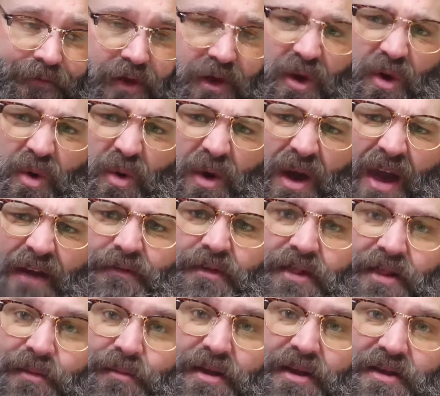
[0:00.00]
if you
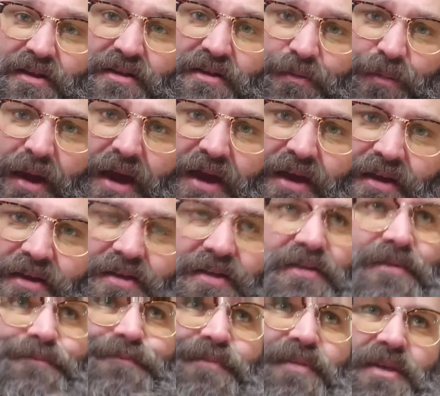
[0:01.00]
have a limited
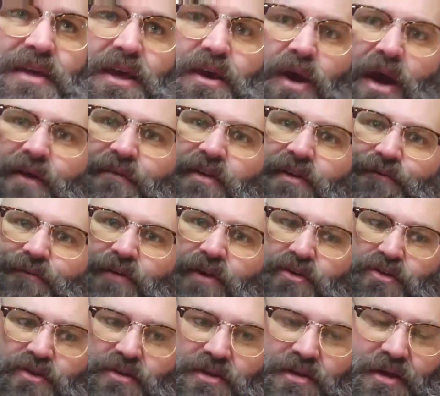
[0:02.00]
space, say you have an
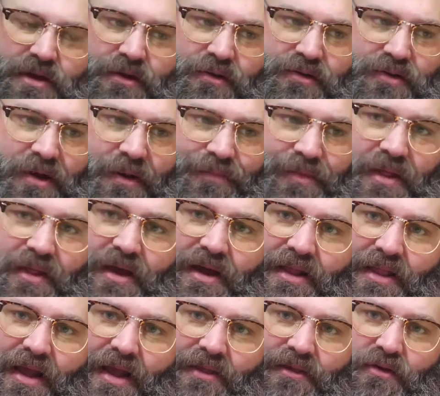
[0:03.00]
efficiency or something
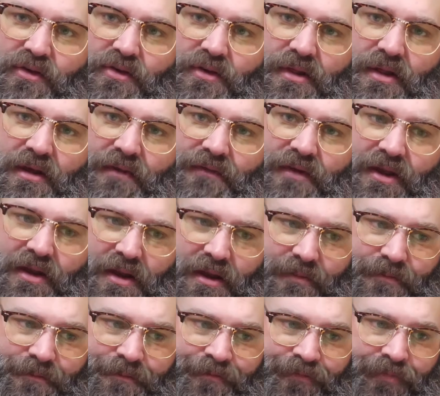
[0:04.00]
like that that you live
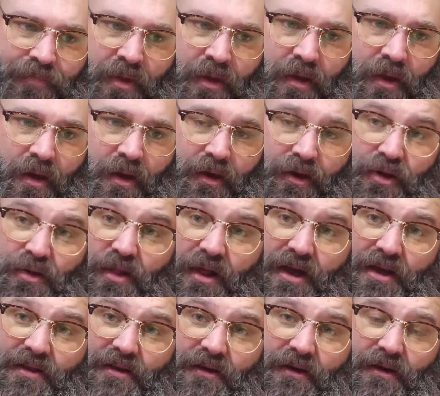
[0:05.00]
in and
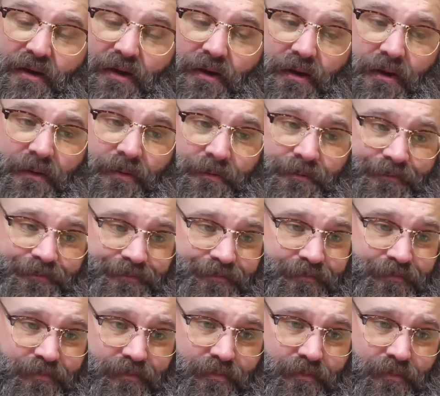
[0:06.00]
you like to cook,
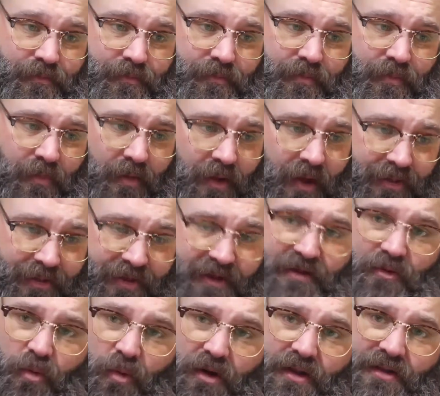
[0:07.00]

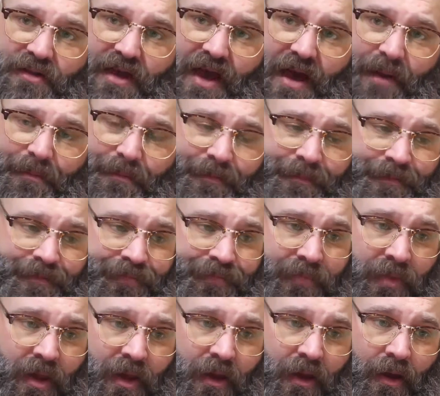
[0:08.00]
this one top,
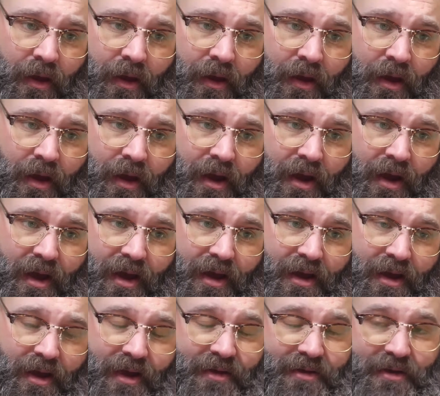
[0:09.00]

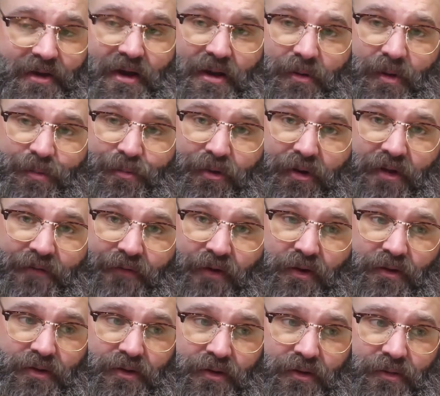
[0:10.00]
it's going to be pretty
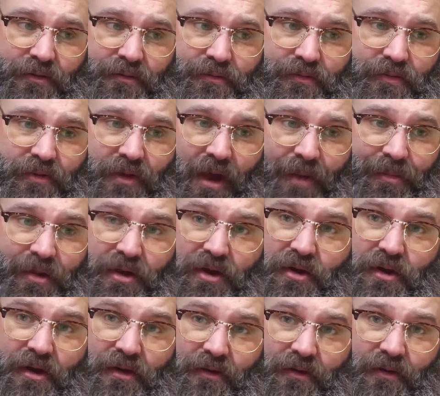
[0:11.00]
versatile. I
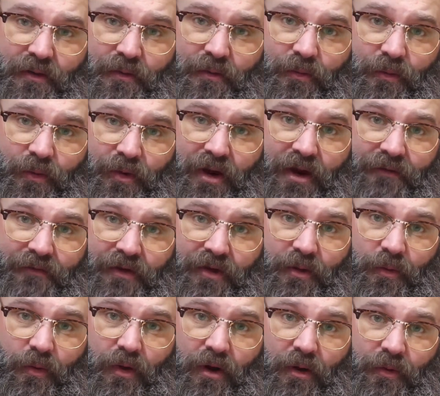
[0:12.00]
mean, you can do
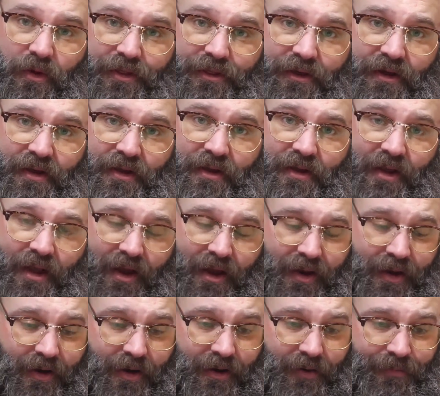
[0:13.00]
whatever you want with it.
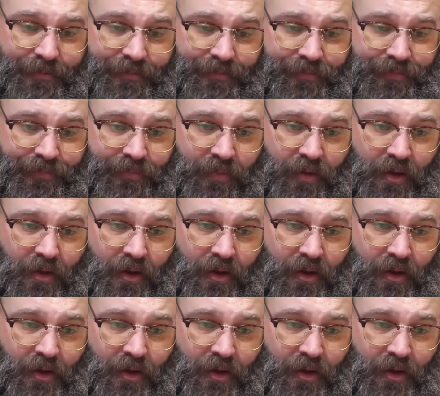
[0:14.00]
And uh,